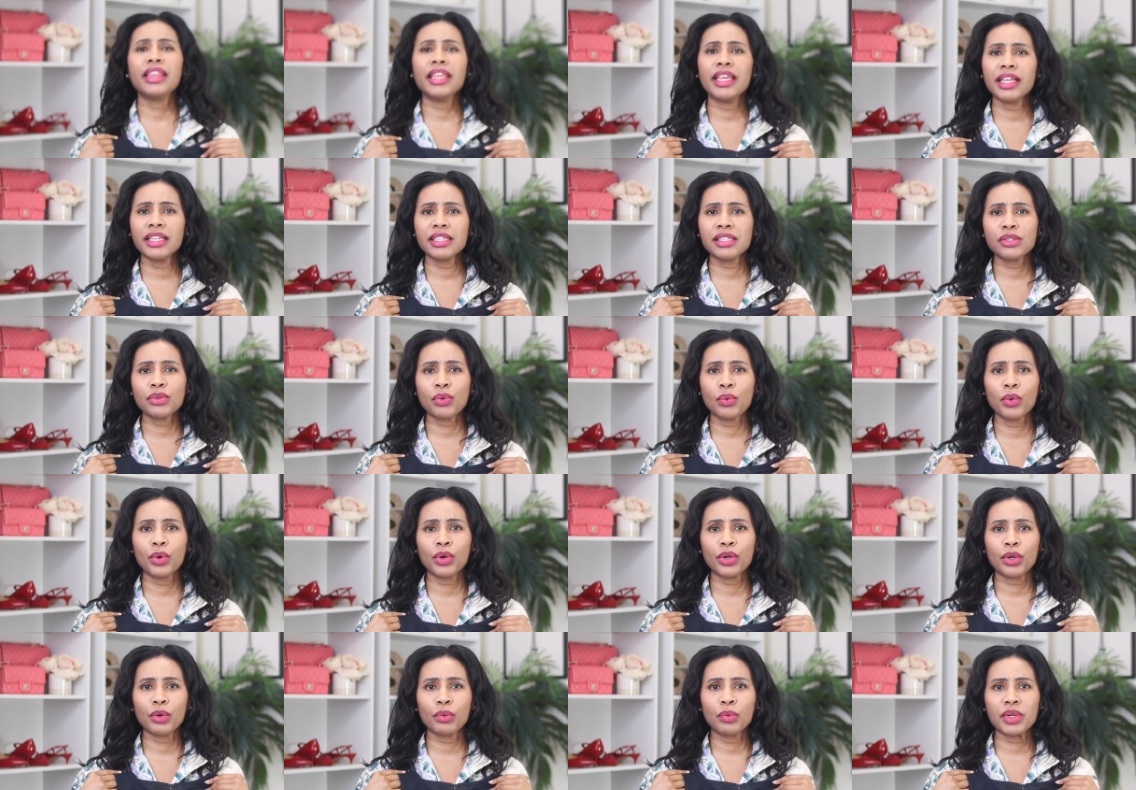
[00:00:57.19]
this
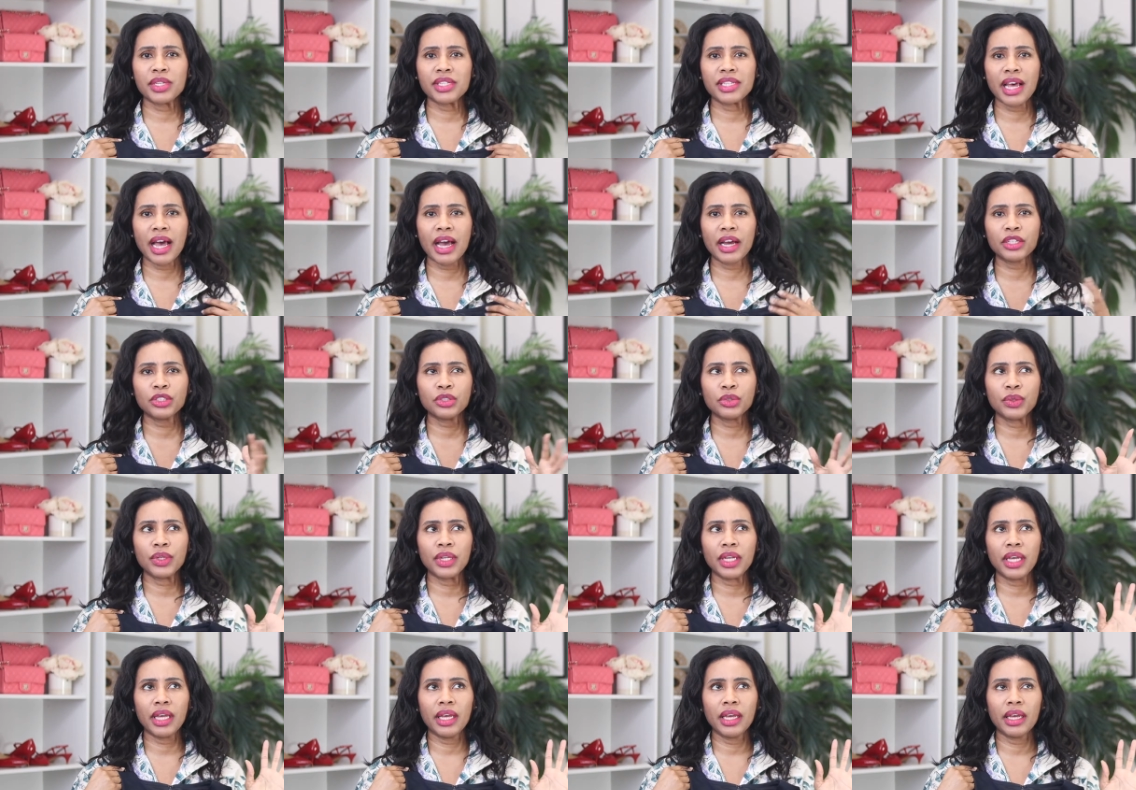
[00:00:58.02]
order was
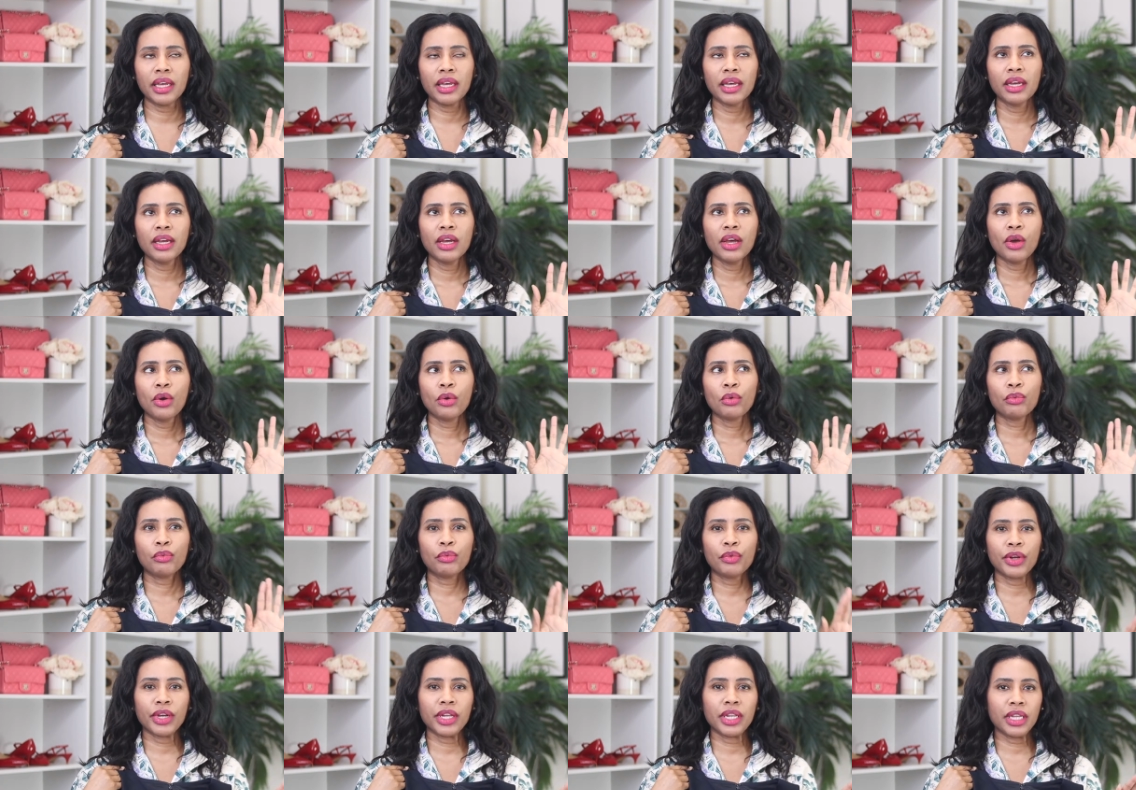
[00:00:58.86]
actually
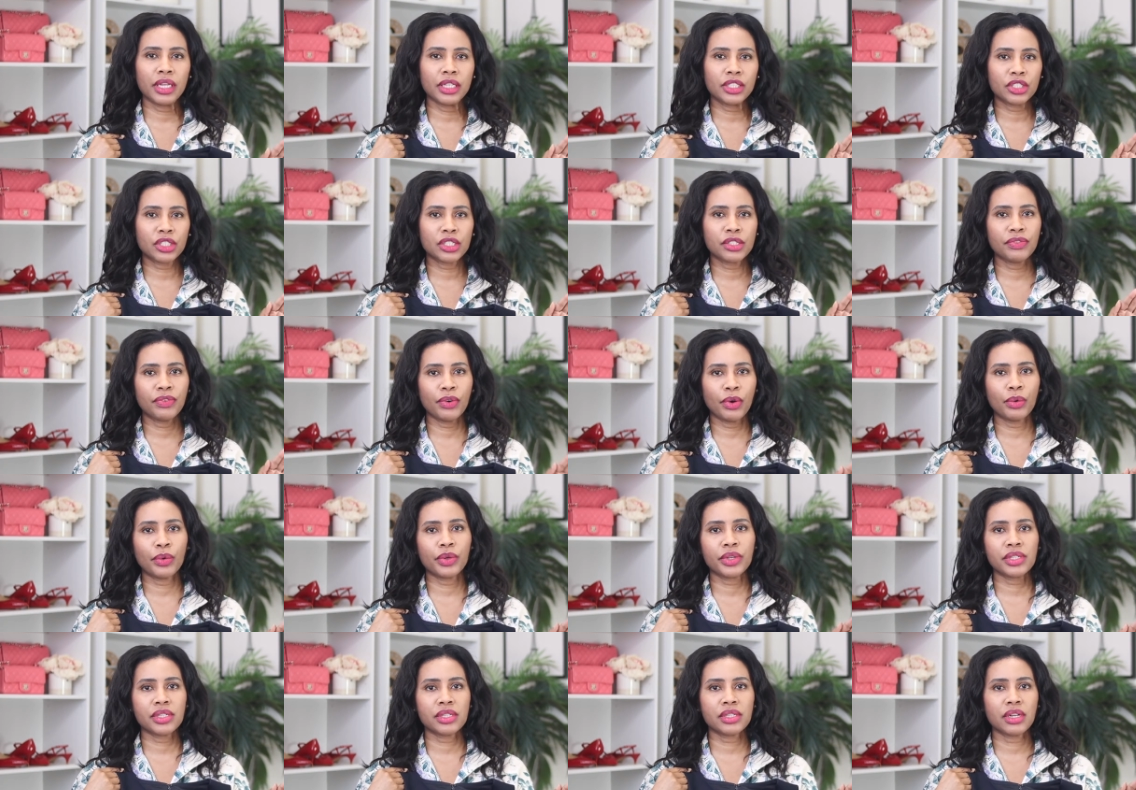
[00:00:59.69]
really just
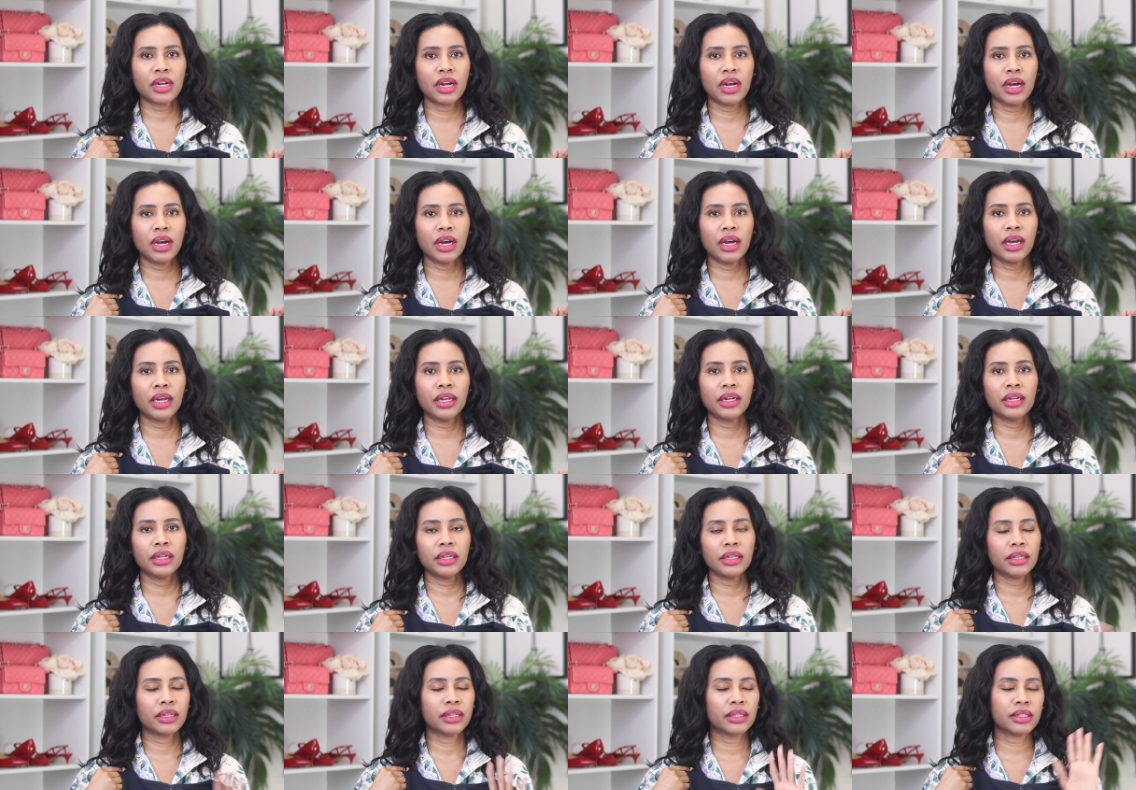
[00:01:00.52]
focused
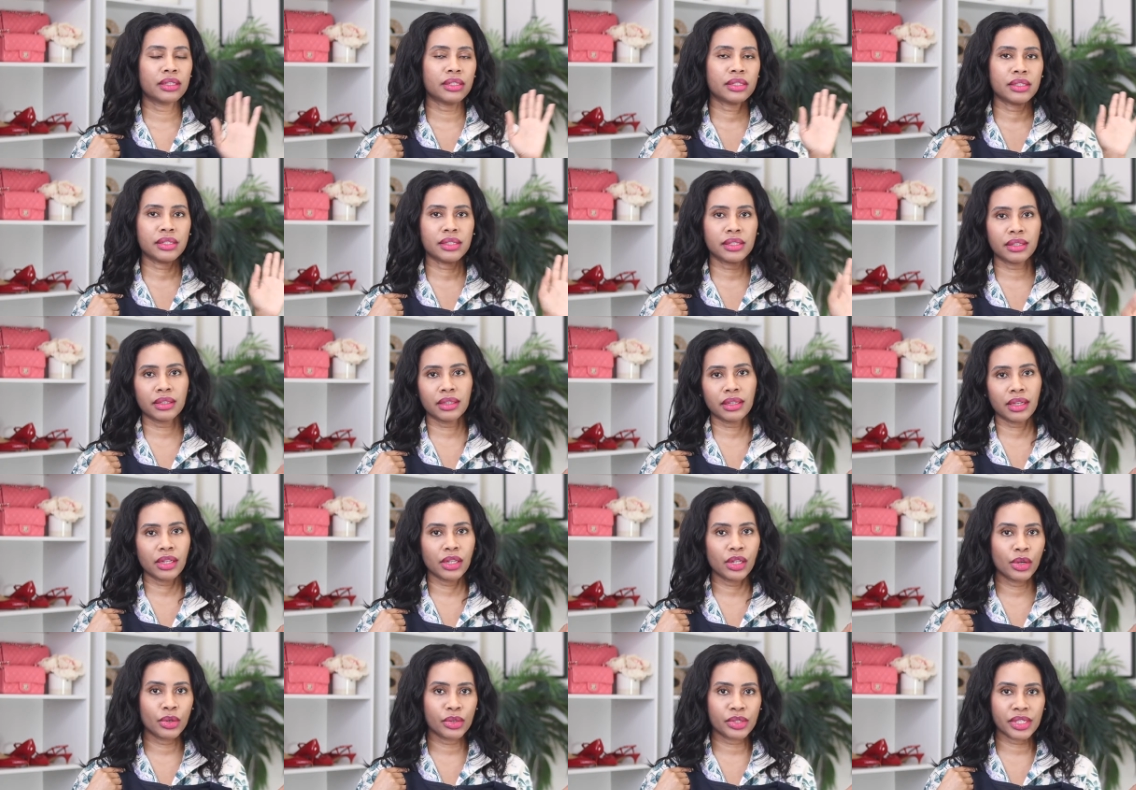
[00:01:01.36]
on
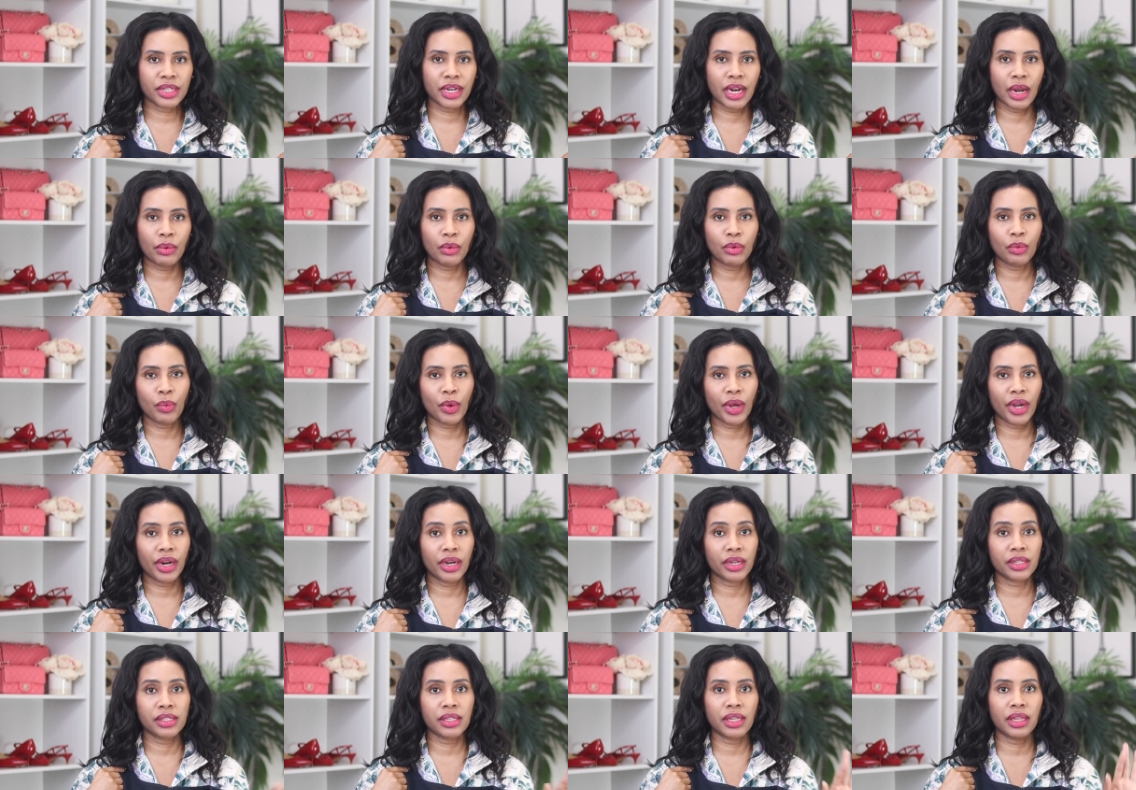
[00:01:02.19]
clothes that I would
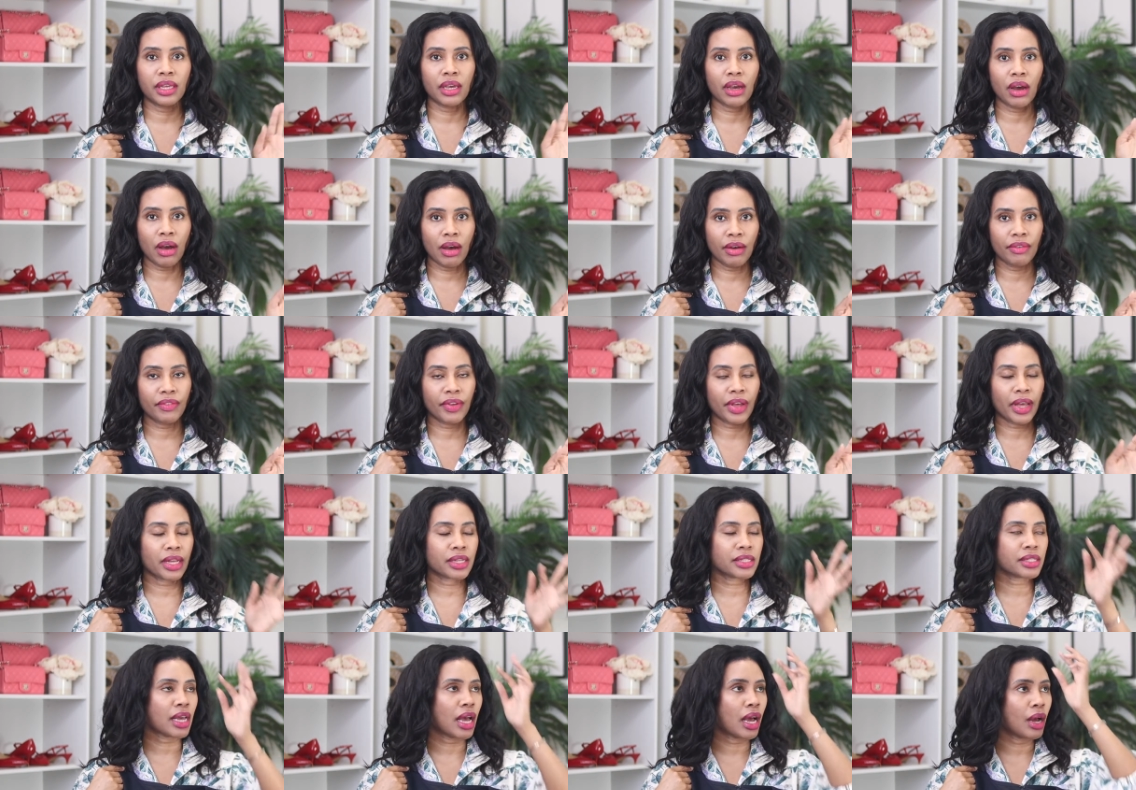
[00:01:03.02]
wear to the
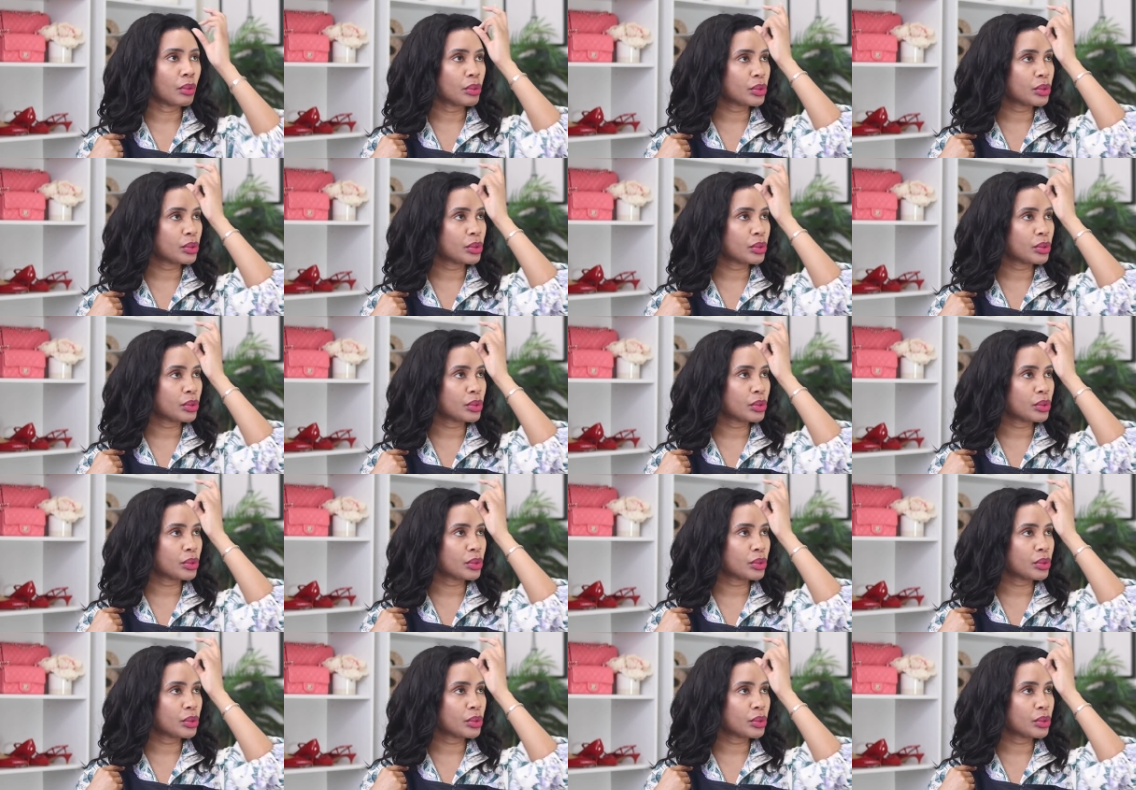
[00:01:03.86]
office. I